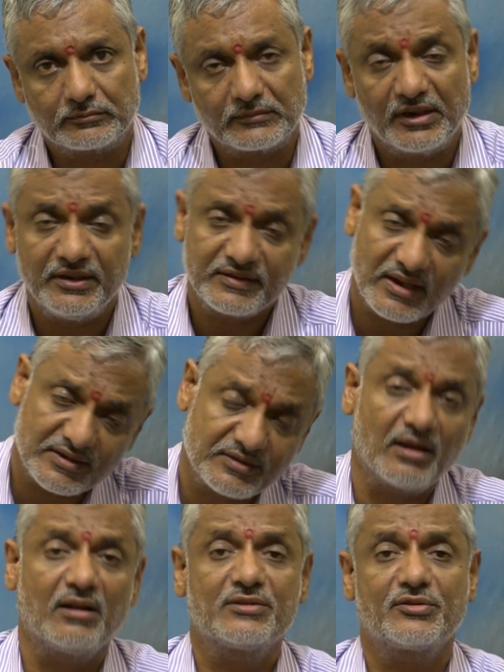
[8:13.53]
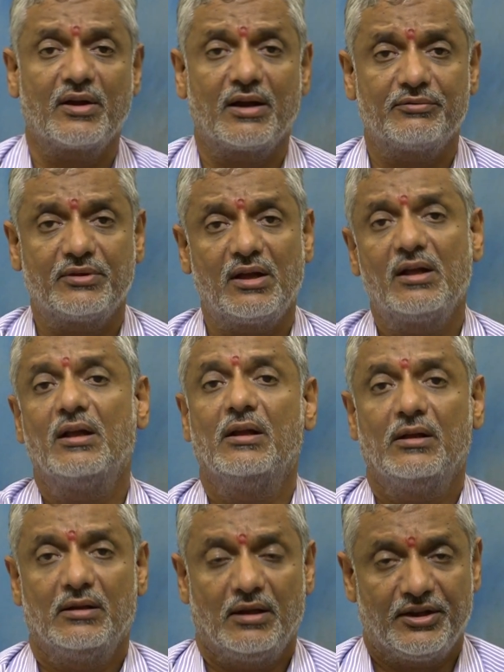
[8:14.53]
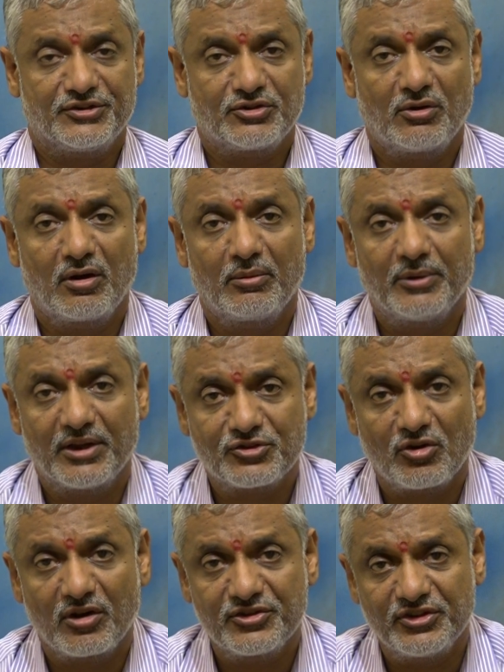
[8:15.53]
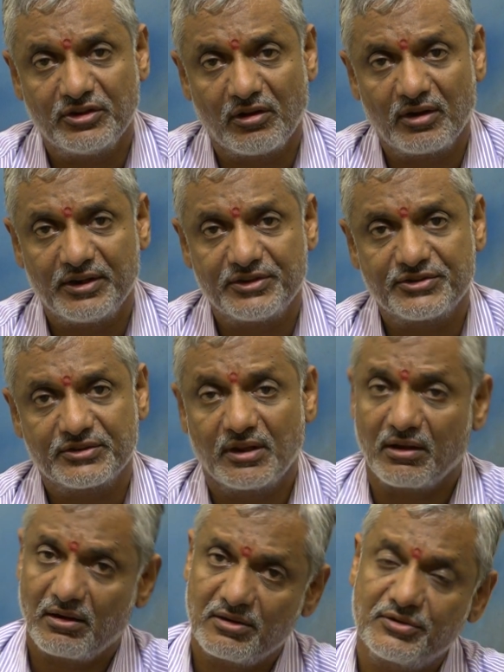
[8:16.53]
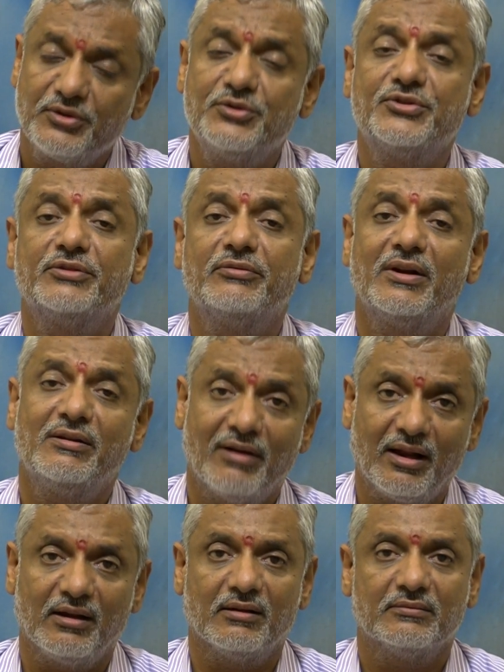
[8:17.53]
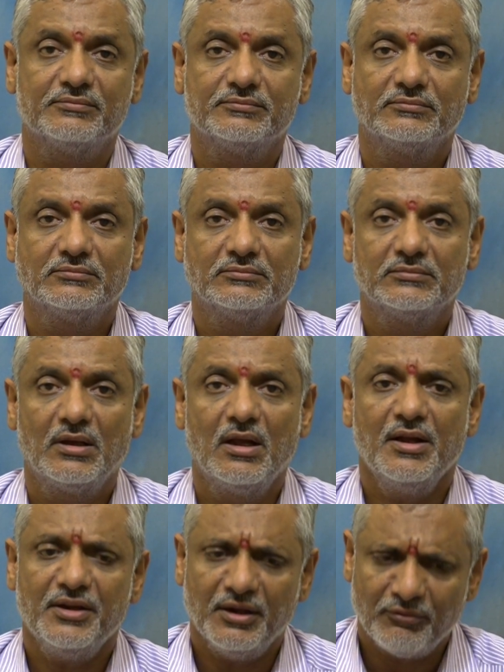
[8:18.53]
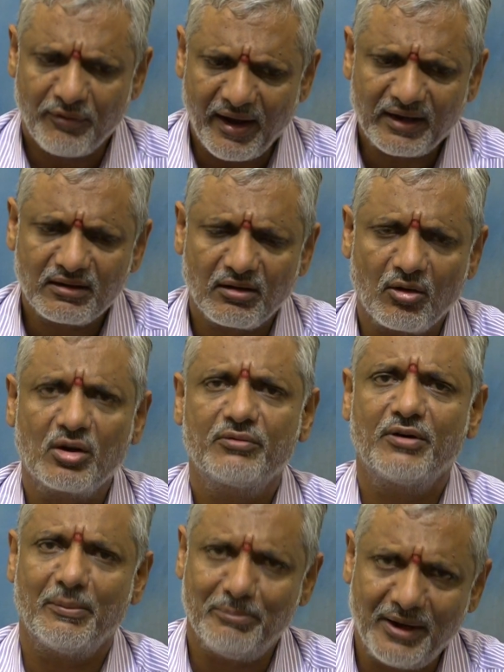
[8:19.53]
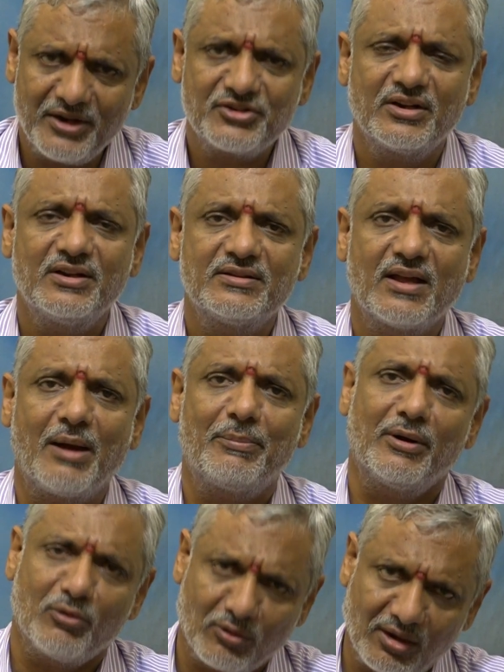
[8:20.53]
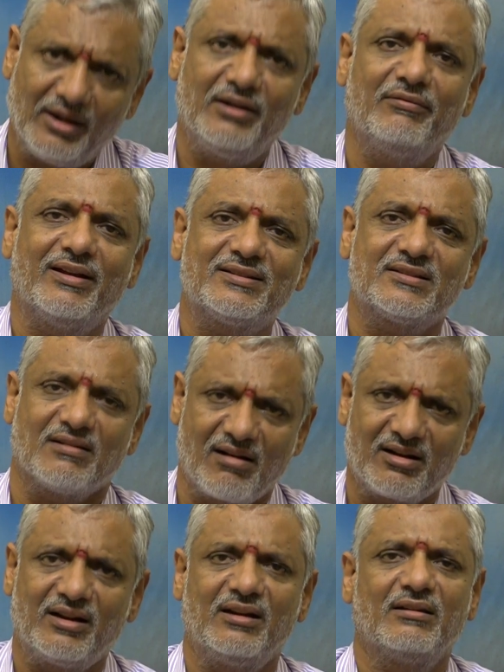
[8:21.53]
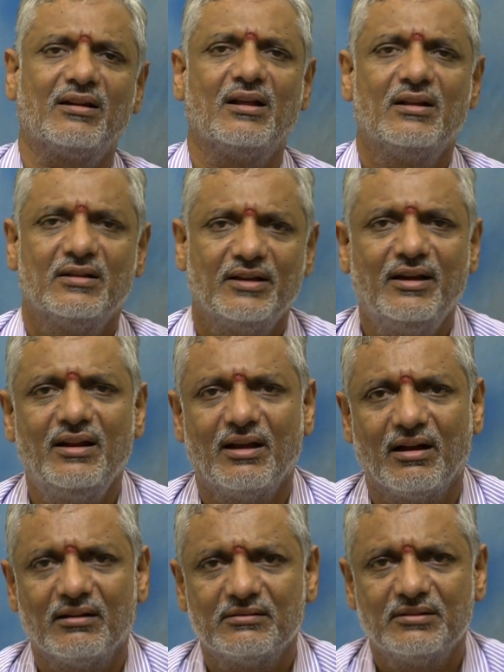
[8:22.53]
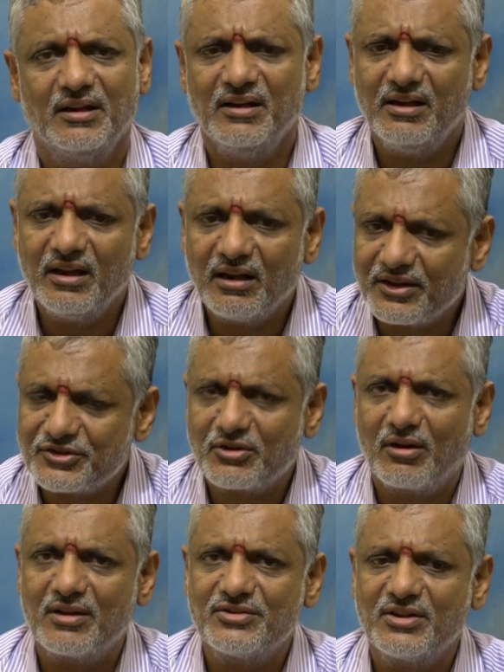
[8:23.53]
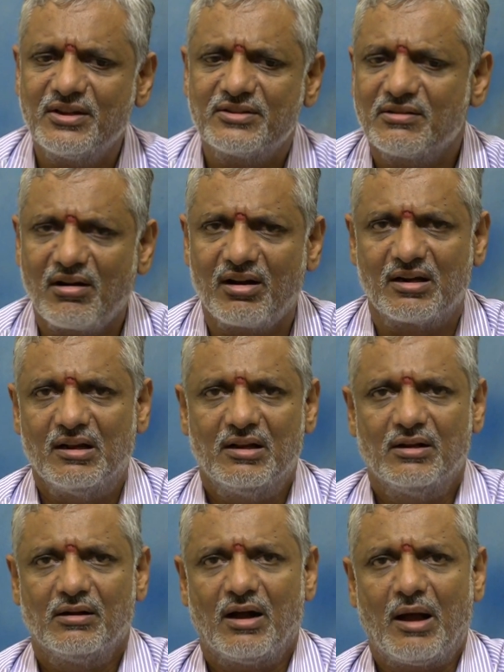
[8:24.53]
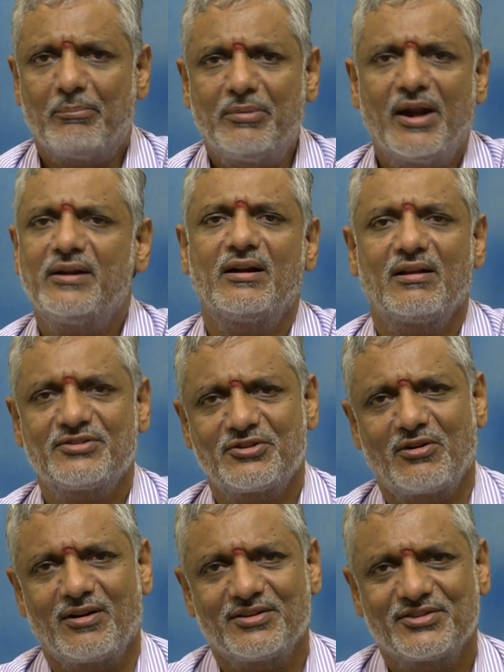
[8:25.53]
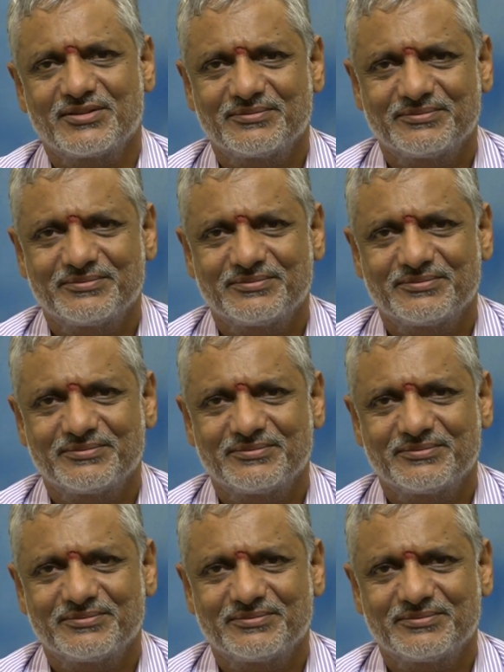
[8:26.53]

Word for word: He says they also have the astronomy, astrology knowledge. They are also using very well. In fact, a lot of updation is happened only in west, not in India. Indian astrology is not updated astrology.